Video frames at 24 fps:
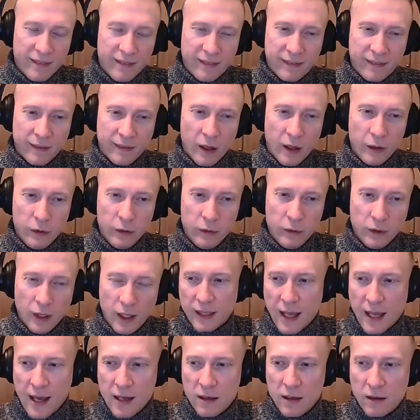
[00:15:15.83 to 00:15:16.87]
So
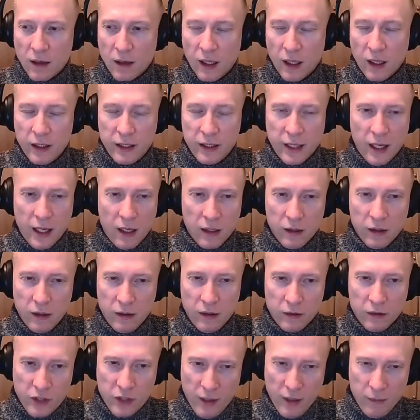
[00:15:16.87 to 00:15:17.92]
again, yeah,
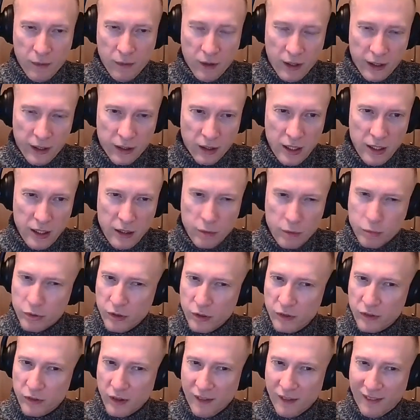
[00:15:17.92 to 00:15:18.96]
Gemini really
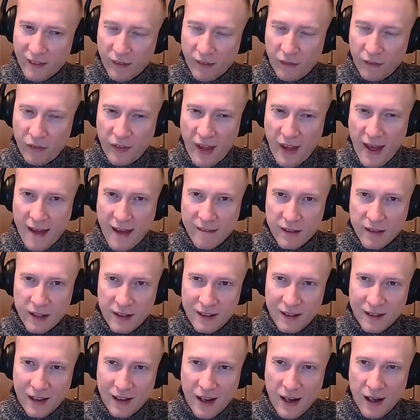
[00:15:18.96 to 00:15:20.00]
proved itself there.
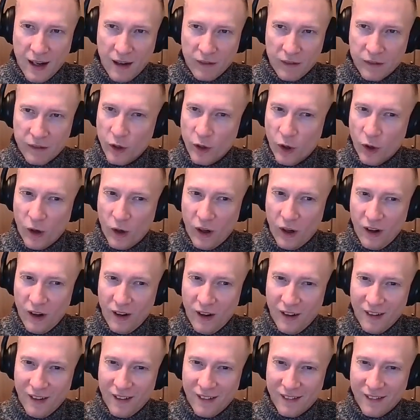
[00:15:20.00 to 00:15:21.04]
And like, I've not,
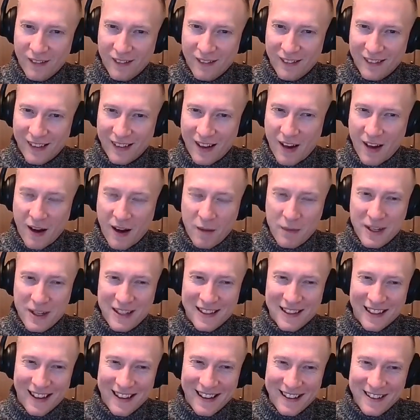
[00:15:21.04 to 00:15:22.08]
I mean,
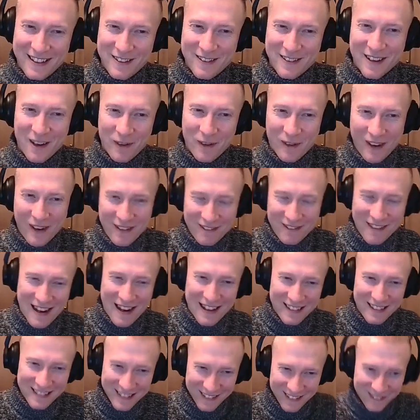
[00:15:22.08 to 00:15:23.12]
like, I
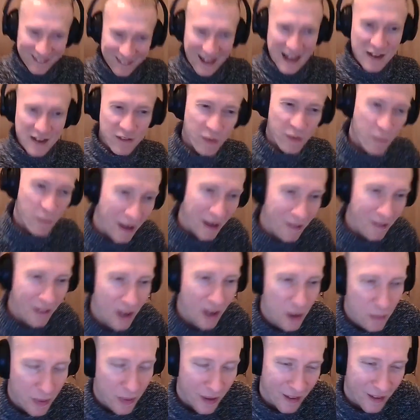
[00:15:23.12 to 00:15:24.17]
rant and rave about
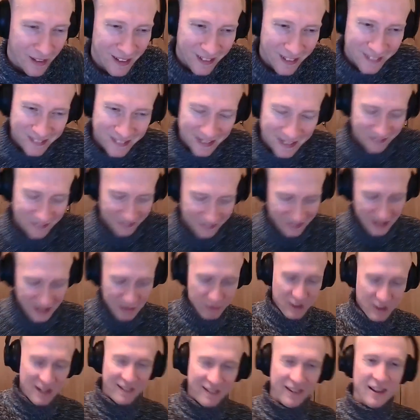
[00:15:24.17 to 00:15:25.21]
OpenAI deep
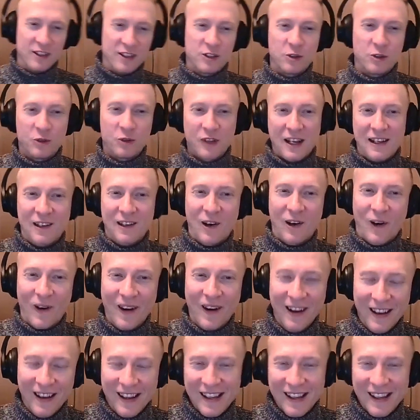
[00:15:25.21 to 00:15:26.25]
research all day long,